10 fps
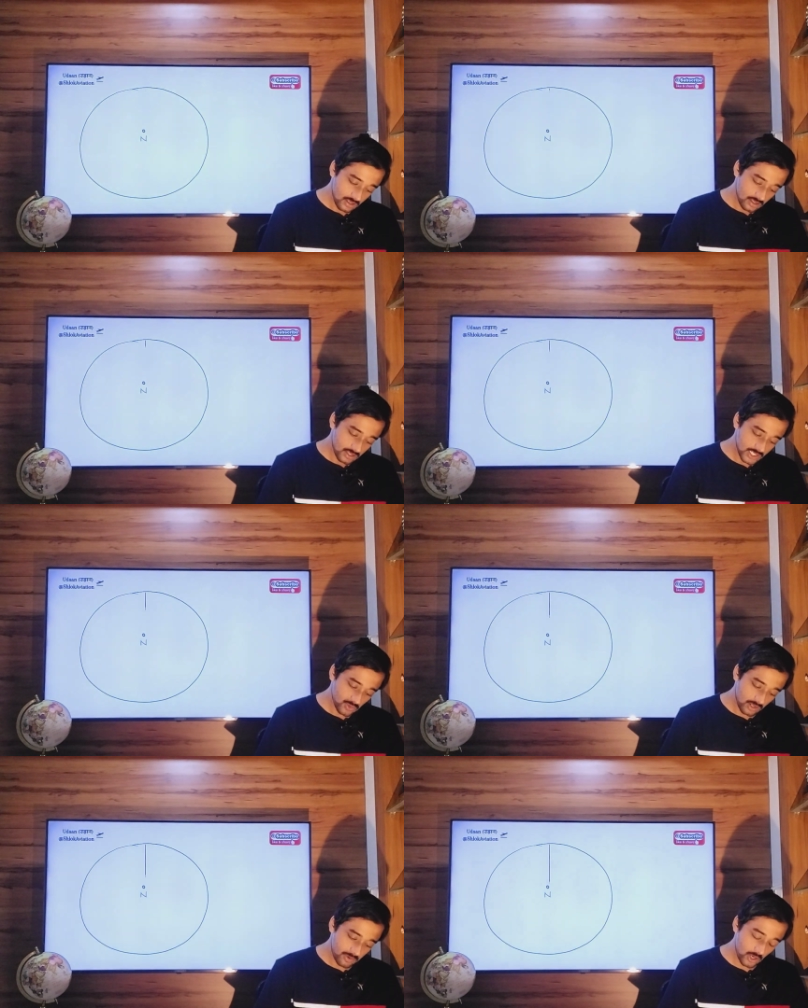this
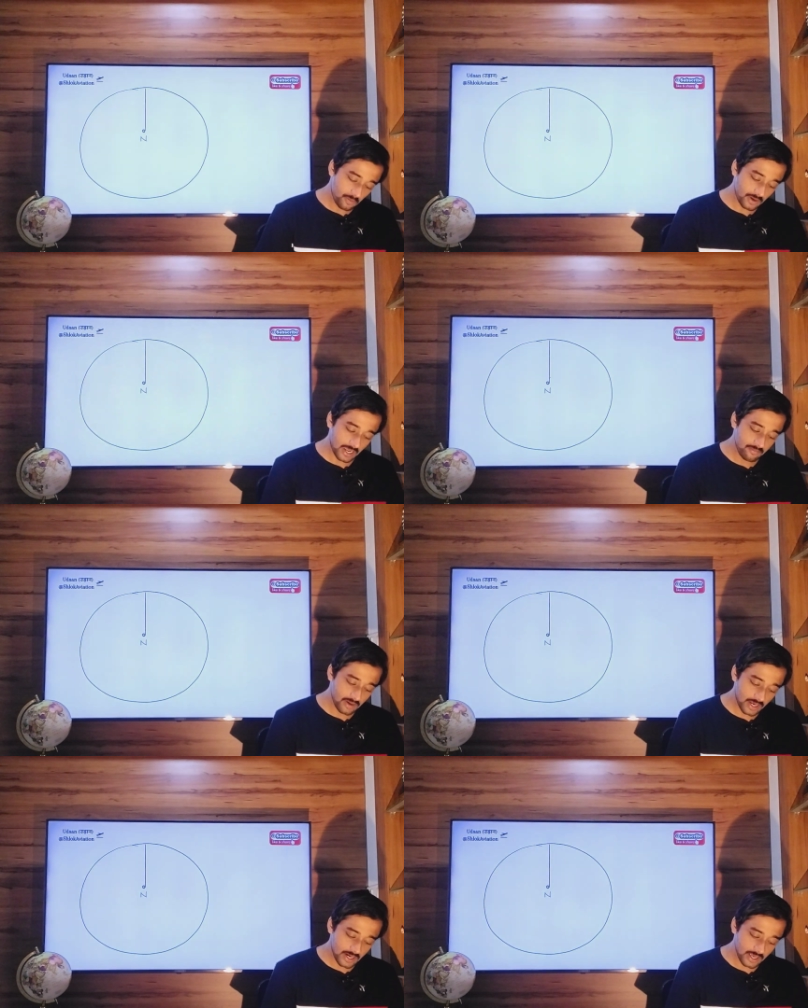will be your prime
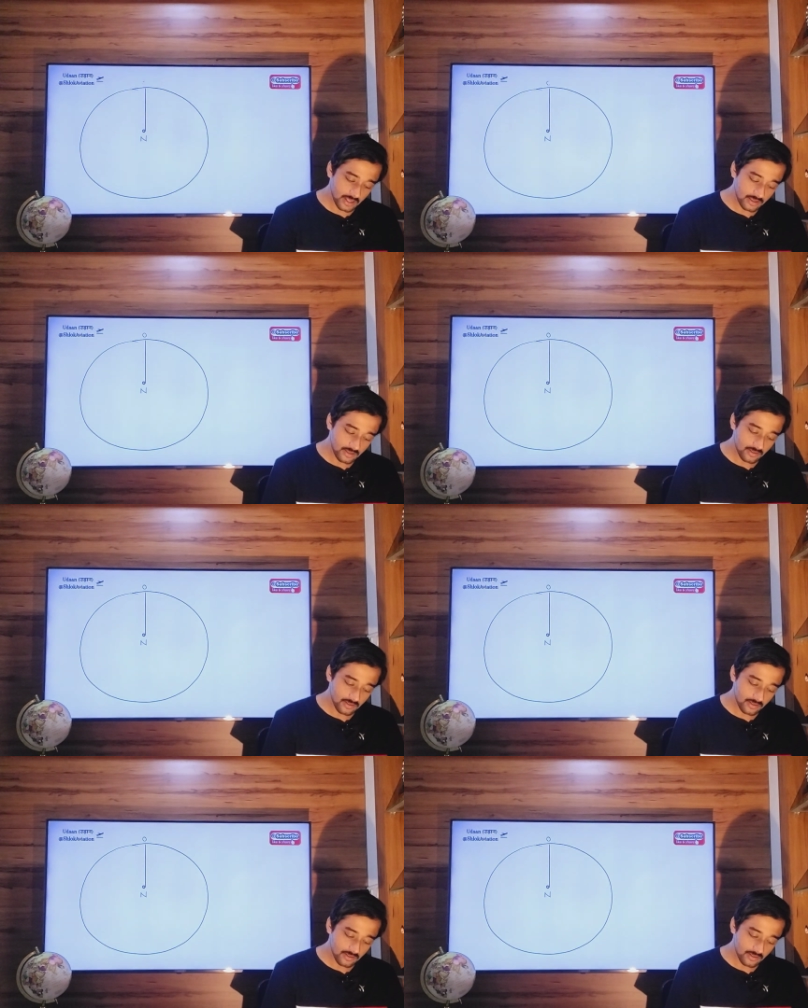meridian.